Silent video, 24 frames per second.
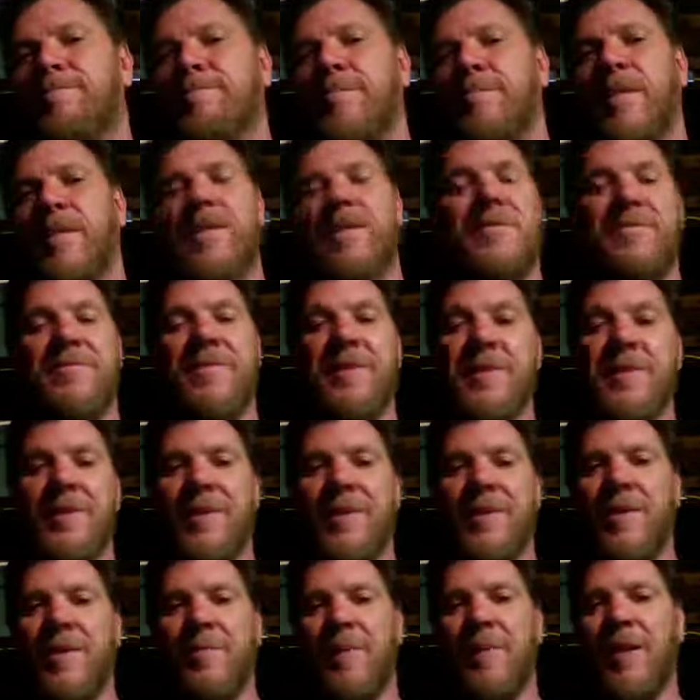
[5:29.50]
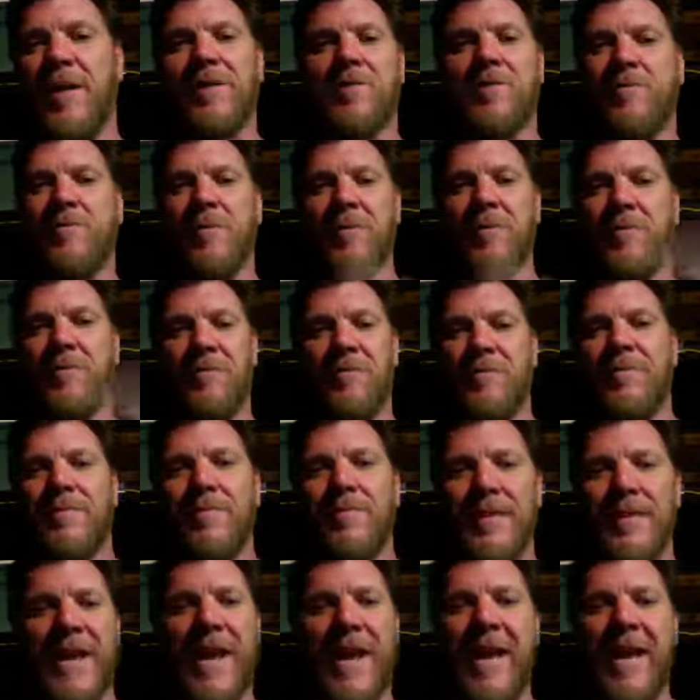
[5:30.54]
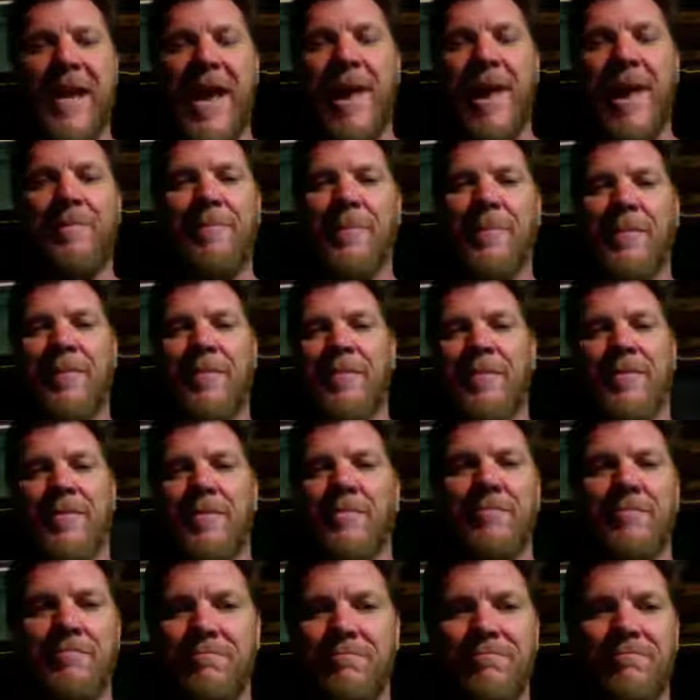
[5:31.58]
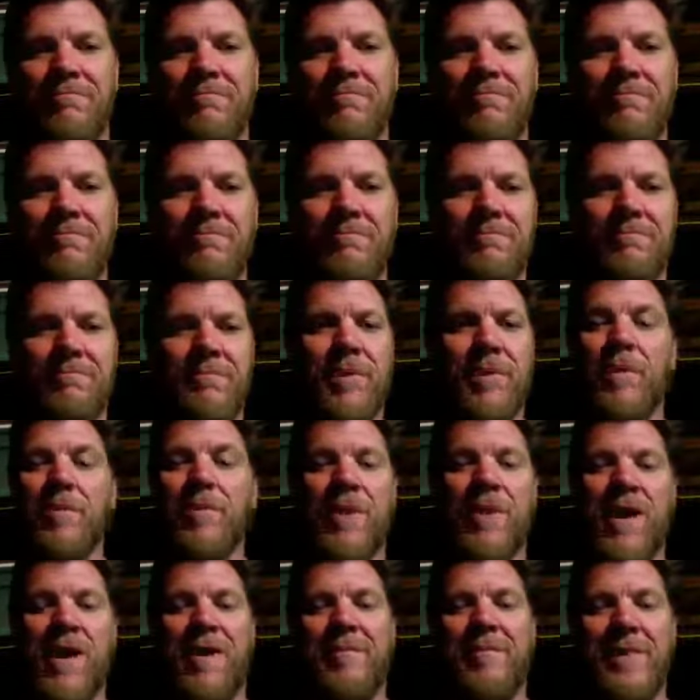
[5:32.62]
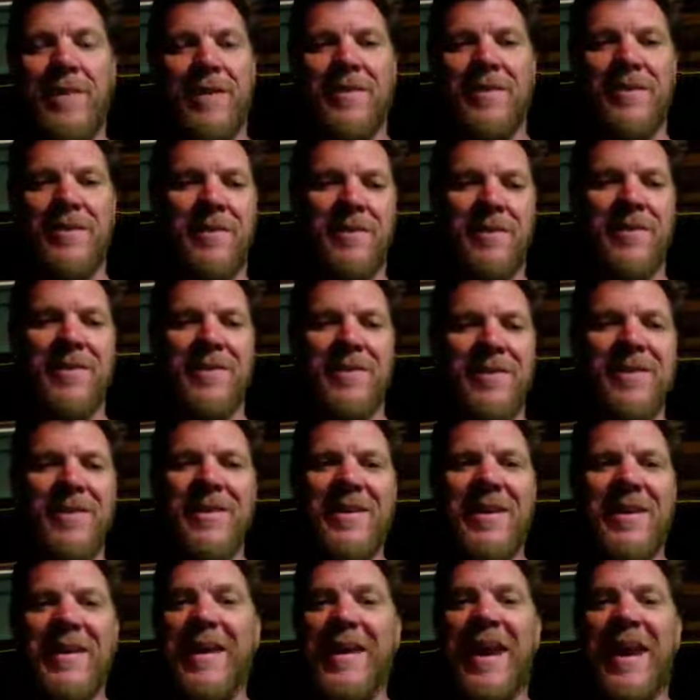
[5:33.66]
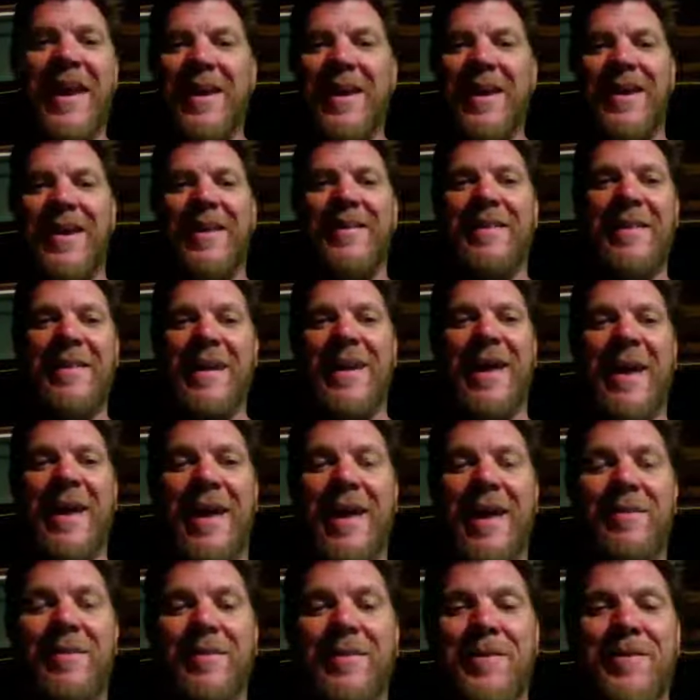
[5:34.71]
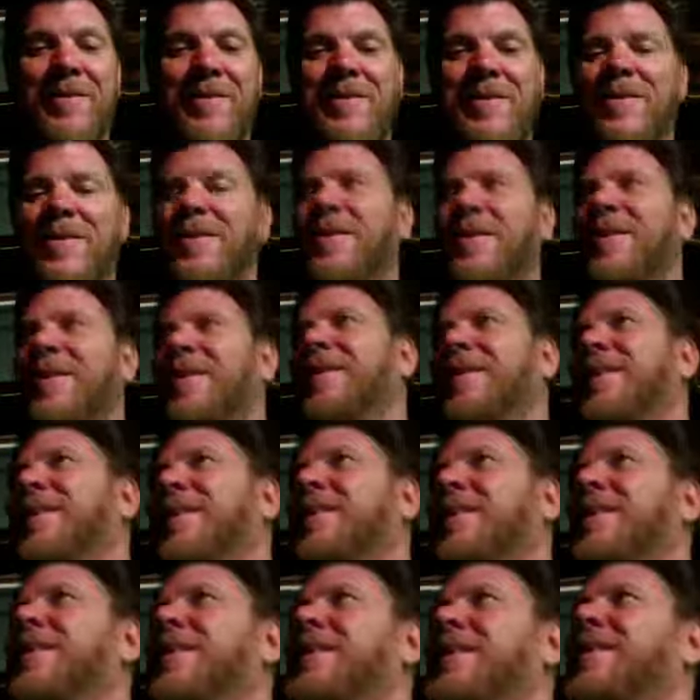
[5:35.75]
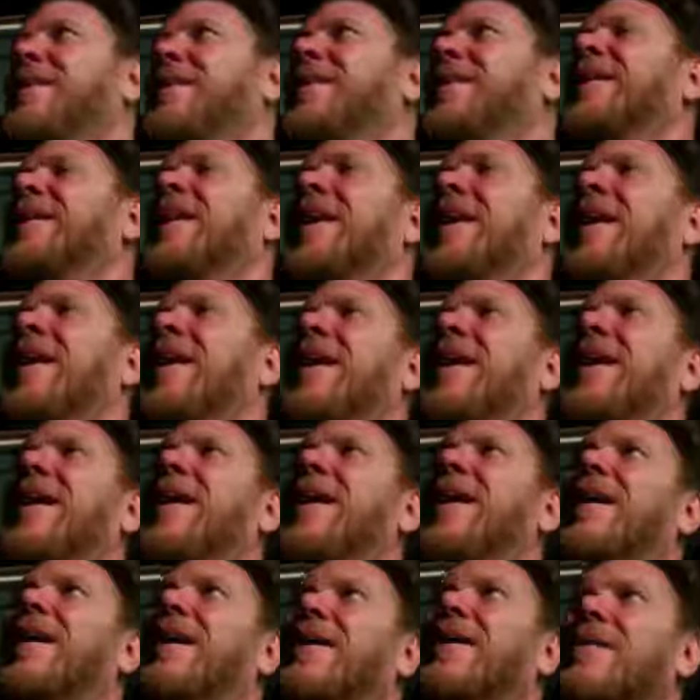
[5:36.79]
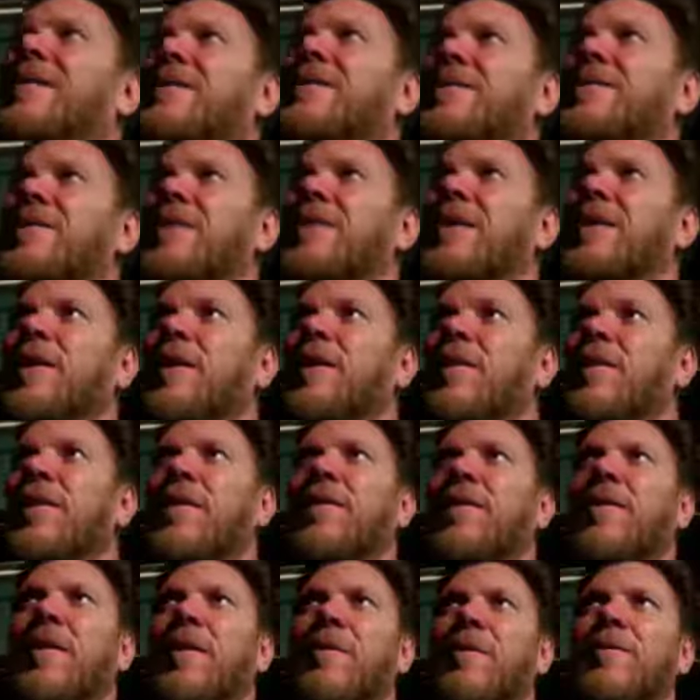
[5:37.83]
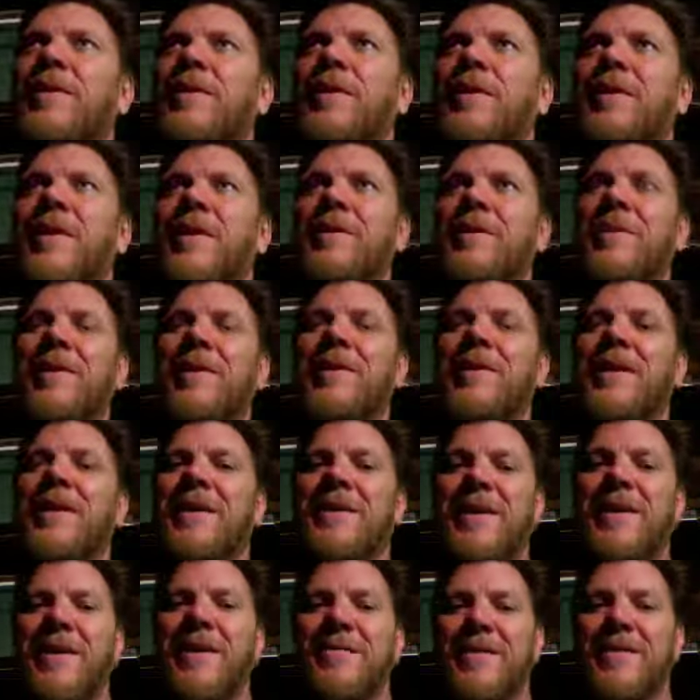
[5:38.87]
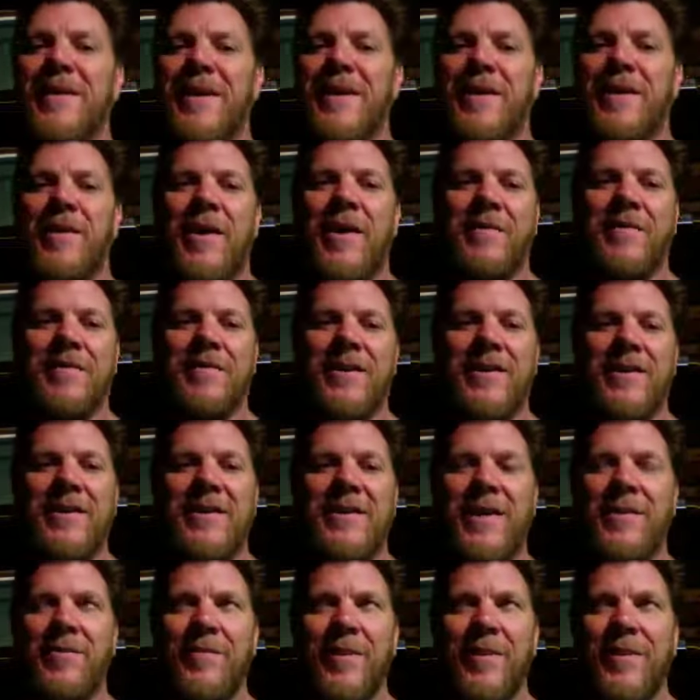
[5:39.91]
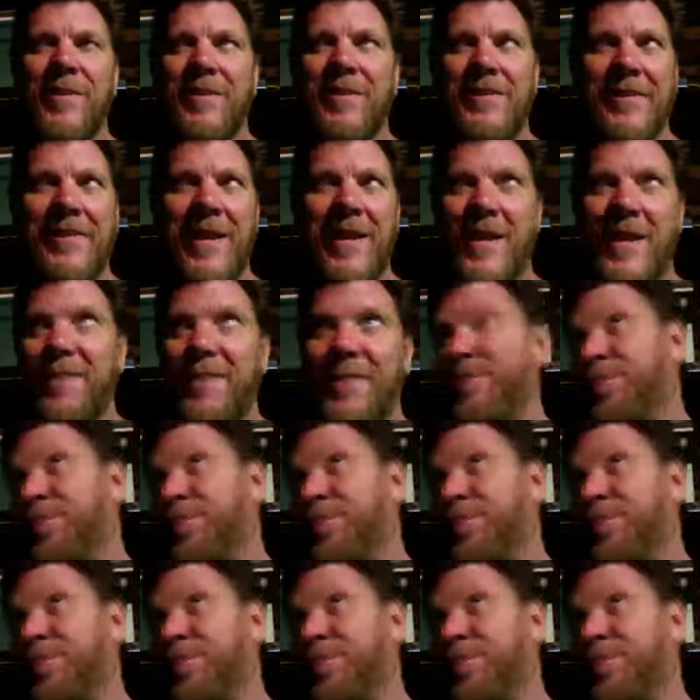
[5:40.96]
It's physically impossible. Can't happen. Don't comment. It can't happen. So, you know, the only thing about 9/11 that you have to contend with is that